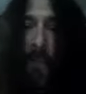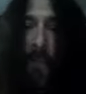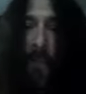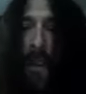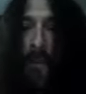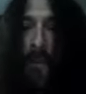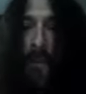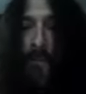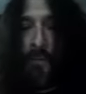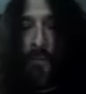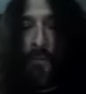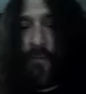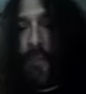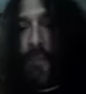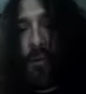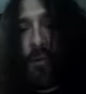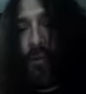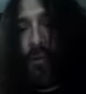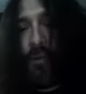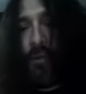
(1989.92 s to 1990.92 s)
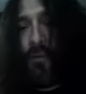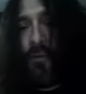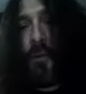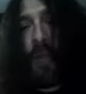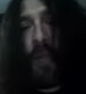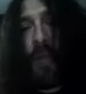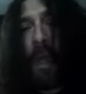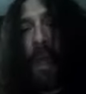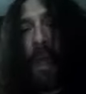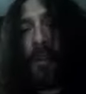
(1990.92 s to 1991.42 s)
writing the new full
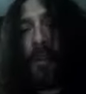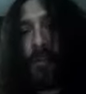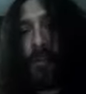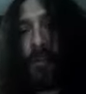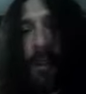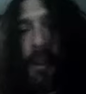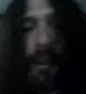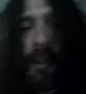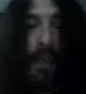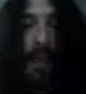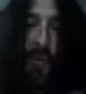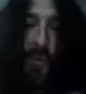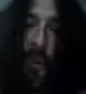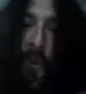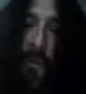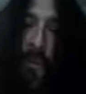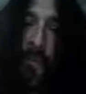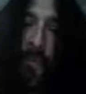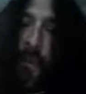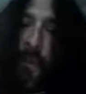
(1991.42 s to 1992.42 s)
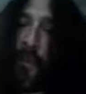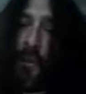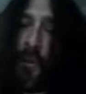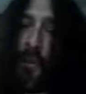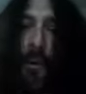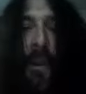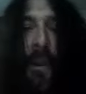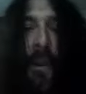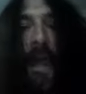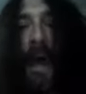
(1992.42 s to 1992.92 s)
length right now, so I'm in the middle of
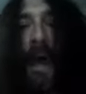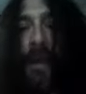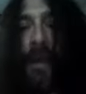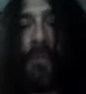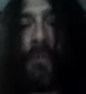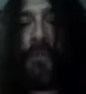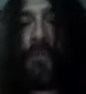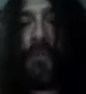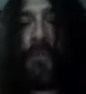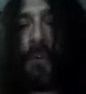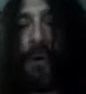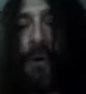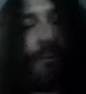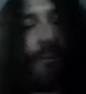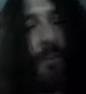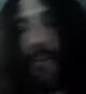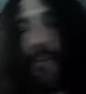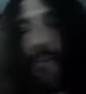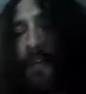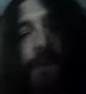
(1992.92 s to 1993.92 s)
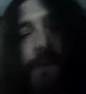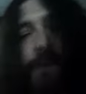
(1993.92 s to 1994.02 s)
doing that. So as soon as that's